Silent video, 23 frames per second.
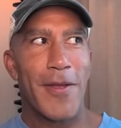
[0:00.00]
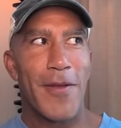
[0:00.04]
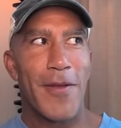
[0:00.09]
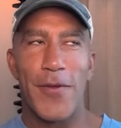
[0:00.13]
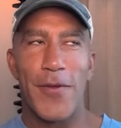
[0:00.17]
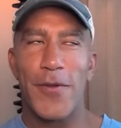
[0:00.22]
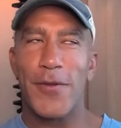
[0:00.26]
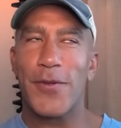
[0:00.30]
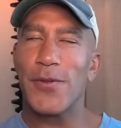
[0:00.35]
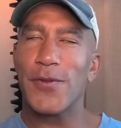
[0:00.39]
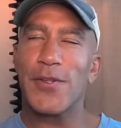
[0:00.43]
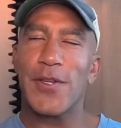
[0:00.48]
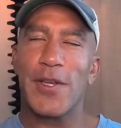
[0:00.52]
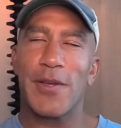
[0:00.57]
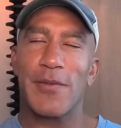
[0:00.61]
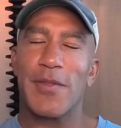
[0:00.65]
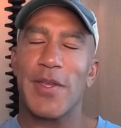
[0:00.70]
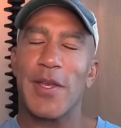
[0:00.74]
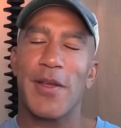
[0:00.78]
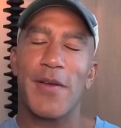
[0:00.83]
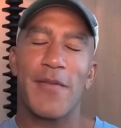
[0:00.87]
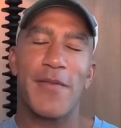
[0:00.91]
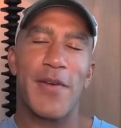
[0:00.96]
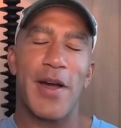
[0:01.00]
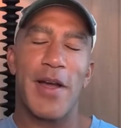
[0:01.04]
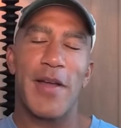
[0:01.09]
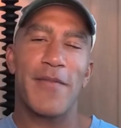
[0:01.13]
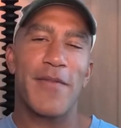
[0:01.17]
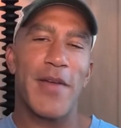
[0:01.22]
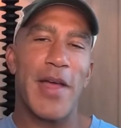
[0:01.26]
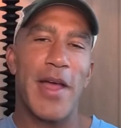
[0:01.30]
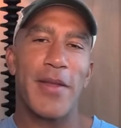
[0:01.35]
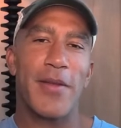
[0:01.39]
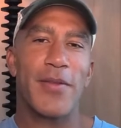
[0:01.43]
if you do something of
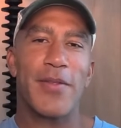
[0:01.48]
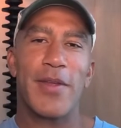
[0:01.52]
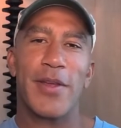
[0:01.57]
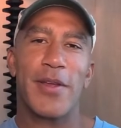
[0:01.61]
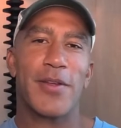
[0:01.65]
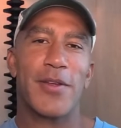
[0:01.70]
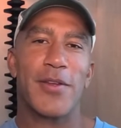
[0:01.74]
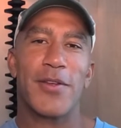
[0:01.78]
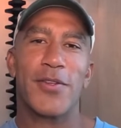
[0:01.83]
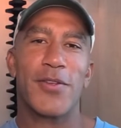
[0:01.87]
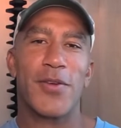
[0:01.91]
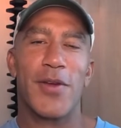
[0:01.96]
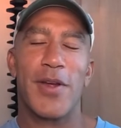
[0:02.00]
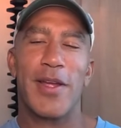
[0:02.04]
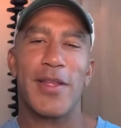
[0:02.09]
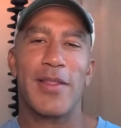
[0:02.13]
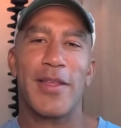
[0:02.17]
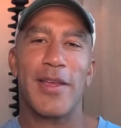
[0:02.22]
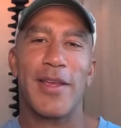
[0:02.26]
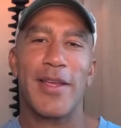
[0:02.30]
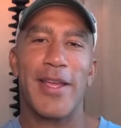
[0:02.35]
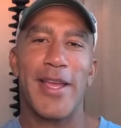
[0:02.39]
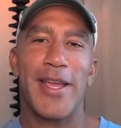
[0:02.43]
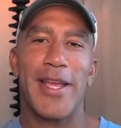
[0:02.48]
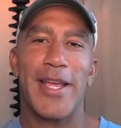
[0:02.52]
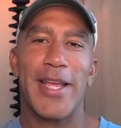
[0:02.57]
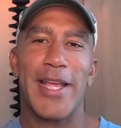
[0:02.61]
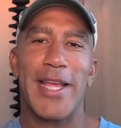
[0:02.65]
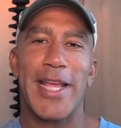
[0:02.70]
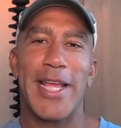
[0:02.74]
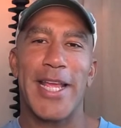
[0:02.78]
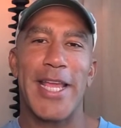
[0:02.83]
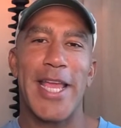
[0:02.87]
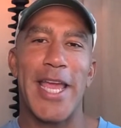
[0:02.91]
high value, they're going to try and like
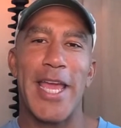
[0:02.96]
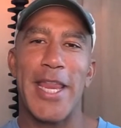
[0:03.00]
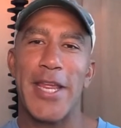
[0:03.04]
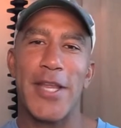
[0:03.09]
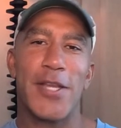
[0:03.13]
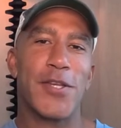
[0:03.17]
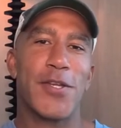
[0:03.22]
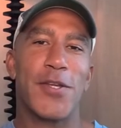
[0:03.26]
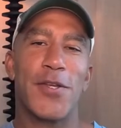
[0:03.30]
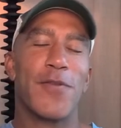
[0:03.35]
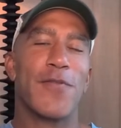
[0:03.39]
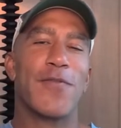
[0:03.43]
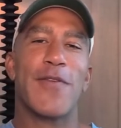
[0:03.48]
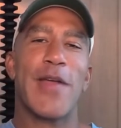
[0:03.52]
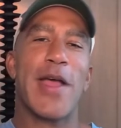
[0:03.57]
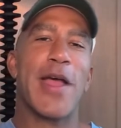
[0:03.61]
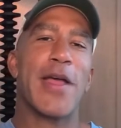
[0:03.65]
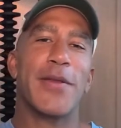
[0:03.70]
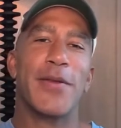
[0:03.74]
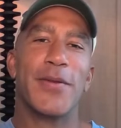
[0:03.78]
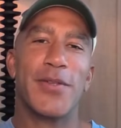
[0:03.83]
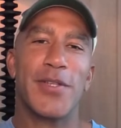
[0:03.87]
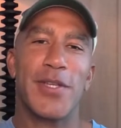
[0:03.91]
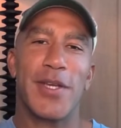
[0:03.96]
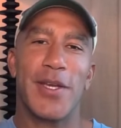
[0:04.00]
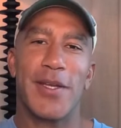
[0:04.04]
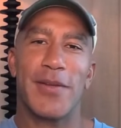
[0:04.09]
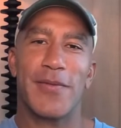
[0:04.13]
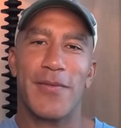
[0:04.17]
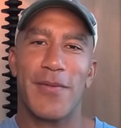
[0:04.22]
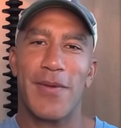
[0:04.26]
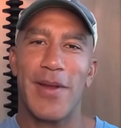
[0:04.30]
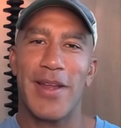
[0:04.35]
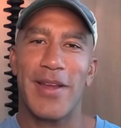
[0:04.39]
get into your value
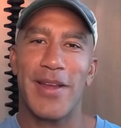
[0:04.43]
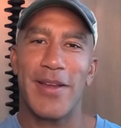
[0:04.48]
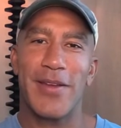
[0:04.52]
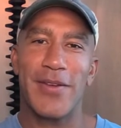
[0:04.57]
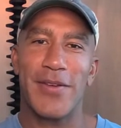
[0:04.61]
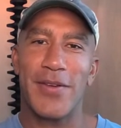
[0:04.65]
chain, right?